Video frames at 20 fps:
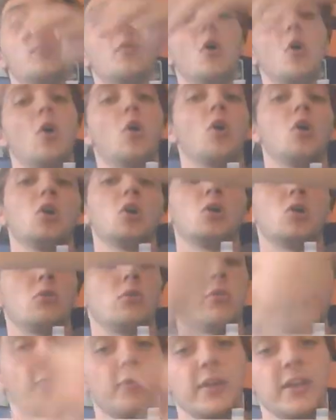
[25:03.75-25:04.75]
all
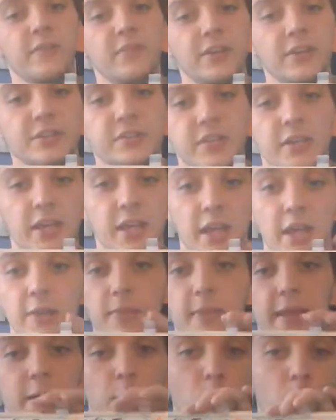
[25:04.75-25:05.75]
three of these, again,
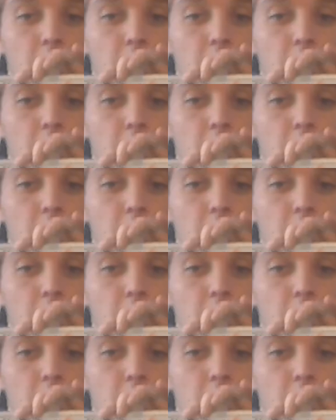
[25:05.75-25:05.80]
they will